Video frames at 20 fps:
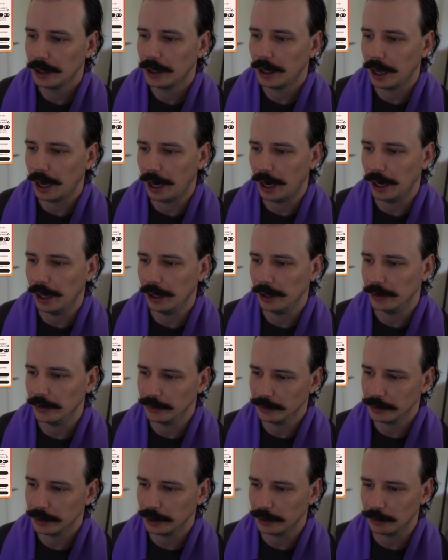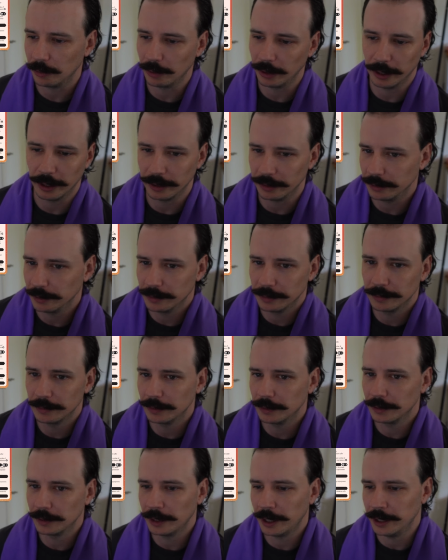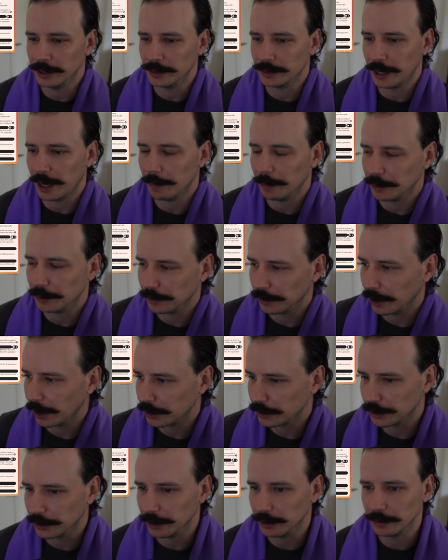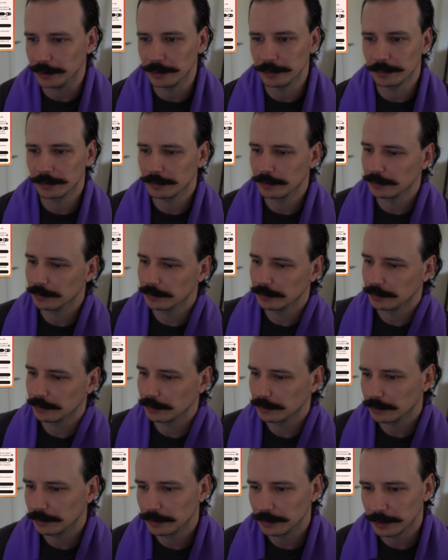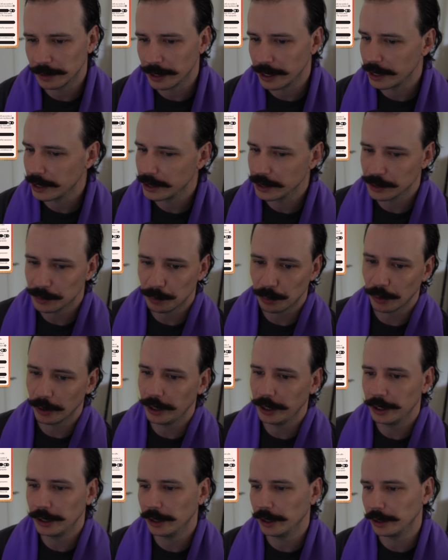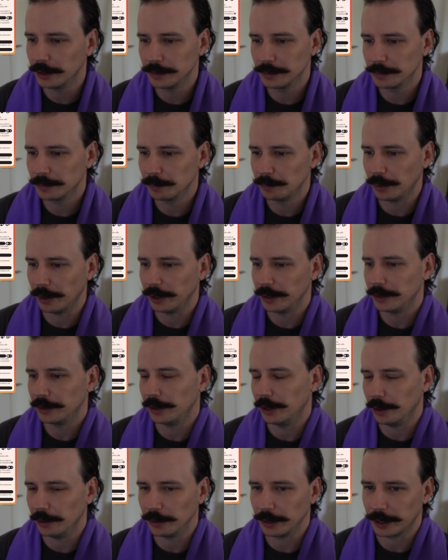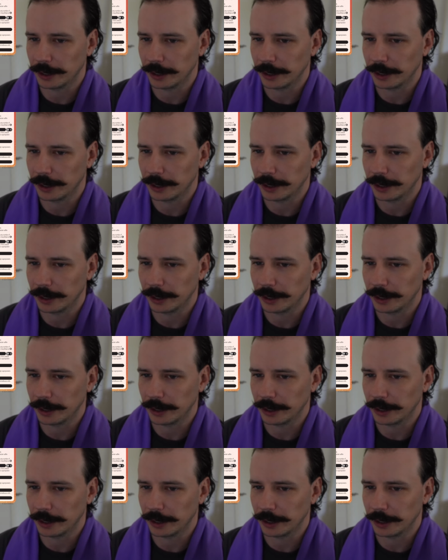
And ignoring his damage reduction is pretty good, but you know, like if